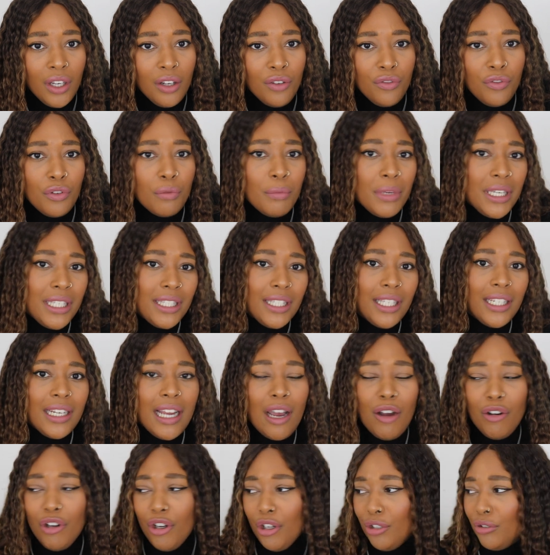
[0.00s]
for me to
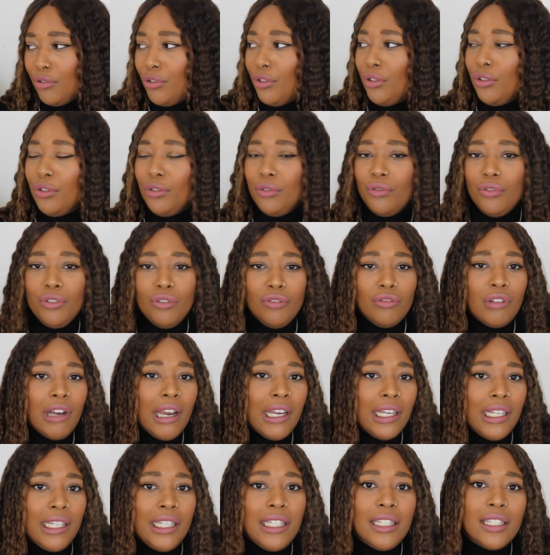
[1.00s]
now go to the
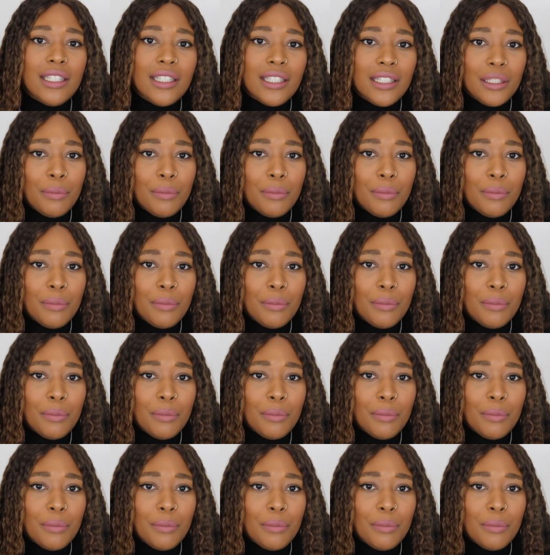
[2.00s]
dry cleaners